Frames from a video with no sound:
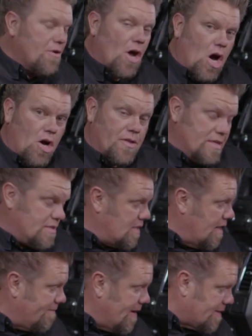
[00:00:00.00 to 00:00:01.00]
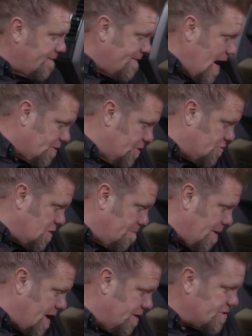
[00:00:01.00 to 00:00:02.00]
all this stuff like the factory trim
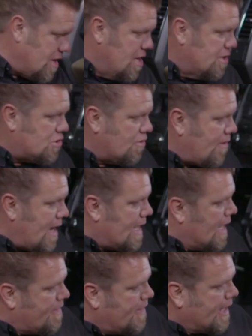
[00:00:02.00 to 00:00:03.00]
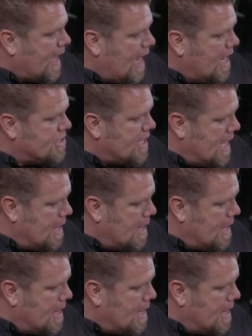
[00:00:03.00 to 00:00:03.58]
panels. So if I can get the cage in